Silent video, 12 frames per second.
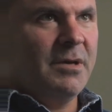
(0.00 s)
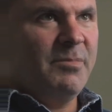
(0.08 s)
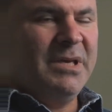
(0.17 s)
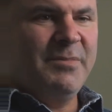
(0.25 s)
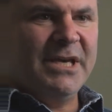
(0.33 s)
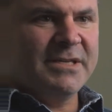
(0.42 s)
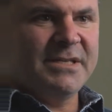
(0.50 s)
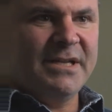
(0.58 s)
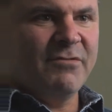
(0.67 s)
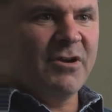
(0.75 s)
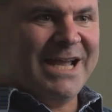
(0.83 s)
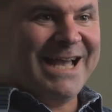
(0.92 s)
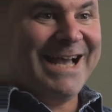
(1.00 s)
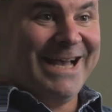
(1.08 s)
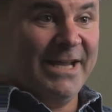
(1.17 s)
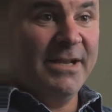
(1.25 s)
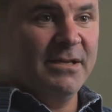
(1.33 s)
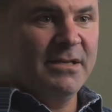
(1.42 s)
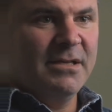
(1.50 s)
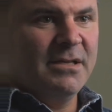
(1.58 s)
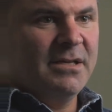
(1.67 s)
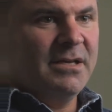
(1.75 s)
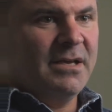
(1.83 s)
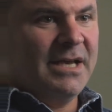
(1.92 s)
PBS had ever had,
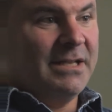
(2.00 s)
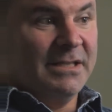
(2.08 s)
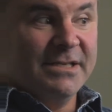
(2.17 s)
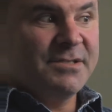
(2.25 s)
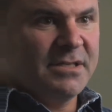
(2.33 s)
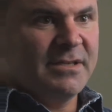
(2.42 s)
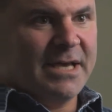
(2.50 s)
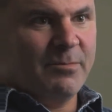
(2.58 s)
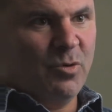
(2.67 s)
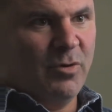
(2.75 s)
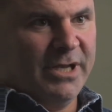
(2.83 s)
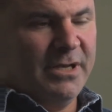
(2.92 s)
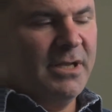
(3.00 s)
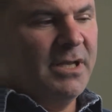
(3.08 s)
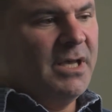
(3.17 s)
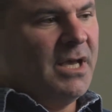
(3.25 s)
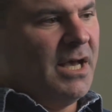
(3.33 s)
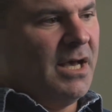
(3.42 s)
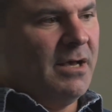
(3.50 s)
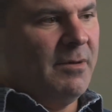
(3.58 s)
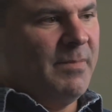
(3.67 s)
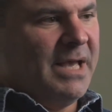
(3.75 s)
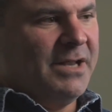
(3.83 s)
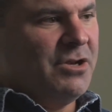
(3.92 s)
at least to that point.
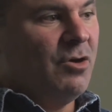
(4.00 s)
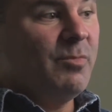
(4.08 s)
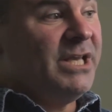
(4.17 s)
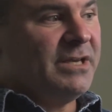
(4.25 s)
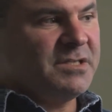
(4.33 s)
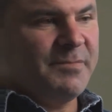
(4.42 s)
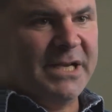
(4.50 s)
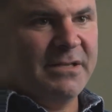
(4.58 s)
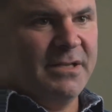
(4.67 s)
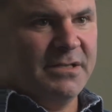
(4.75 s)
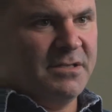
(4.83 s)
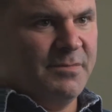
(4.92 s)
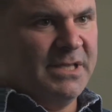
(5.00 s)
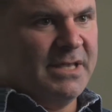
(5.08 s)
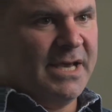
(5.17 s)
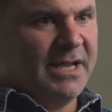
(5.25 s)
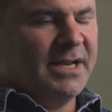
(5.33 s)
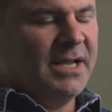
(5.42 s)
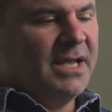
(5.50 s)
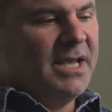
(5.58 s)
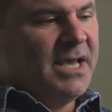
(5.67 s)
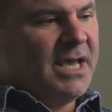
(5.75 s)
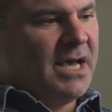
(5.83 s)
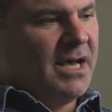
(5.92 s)
And nobody expected it to be that.
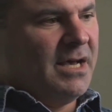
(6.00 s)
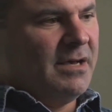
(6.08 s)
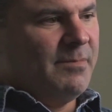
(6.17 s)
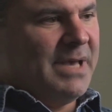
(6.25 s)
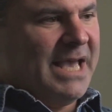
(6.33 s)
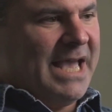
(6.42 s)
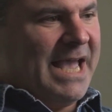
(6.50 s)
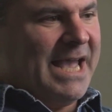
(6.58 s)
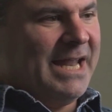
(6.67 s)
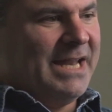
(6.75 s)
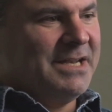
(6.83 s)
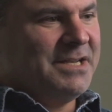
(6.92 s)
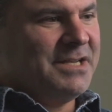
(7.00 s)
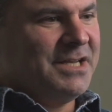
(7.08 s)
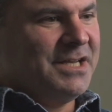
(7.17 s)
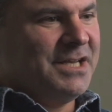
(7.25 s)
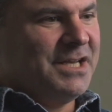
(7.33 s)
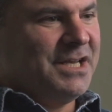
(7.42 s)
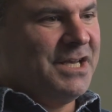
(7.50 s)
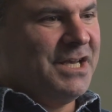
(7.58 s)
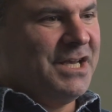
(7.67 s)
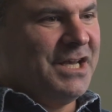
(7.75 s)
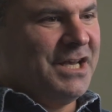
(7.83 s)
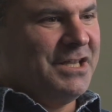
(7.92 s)
And
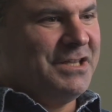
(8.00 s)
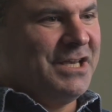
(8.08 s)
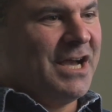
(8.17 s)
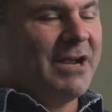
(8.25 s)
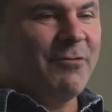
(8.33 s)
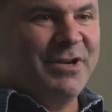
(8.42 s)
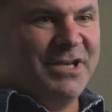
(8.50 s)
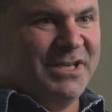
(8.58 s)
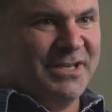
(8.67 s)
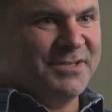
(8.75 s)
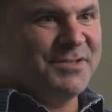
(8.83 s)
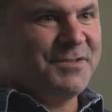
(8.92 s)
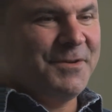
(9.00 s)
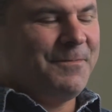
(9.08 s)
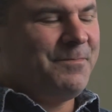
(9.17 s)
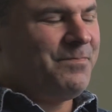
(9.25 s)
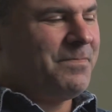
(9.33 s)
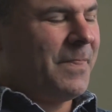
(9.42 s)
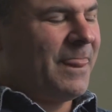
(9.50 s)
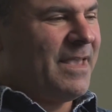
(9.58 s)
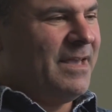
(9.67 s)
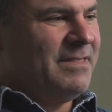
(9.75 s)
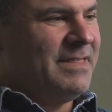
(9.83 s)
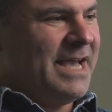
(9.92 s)
the irony is
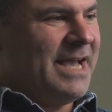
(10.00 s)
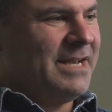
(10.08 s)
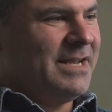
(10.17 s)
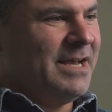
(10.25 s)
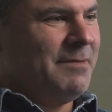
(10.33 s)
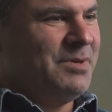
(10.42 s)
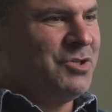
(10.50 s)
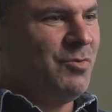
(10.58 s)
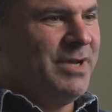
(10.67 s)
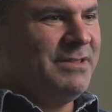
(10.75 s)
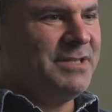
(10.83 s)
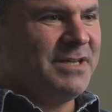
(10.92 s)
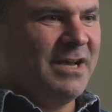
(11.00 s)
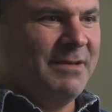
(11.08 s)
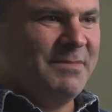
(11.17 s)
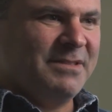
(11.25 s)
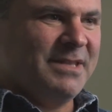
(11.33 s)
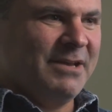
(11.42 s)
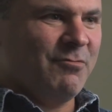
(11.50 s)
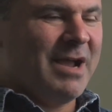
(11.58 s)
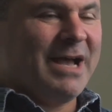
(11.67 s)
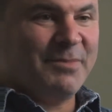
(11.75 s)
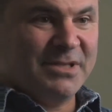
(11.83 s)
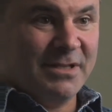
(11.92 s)
that between the time that they
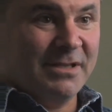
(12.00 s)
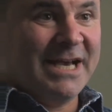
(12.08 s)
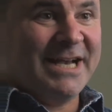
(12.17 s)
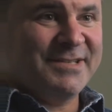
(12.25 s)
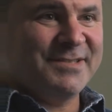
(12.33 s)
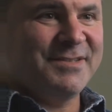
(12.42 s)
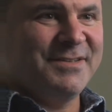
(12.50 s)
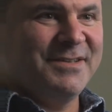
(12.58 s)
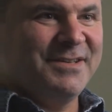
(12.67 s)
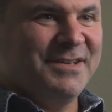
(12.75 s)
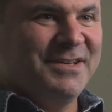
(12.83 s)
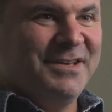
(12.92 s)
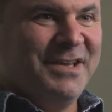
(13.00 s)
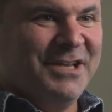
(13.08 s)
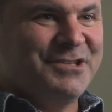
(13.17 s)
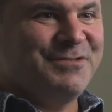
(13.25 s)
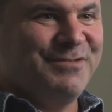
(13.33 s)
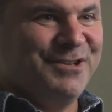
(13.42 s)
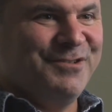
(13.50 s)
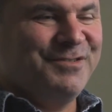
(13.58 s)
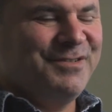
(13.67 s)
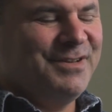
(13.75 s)
wrapped the last interview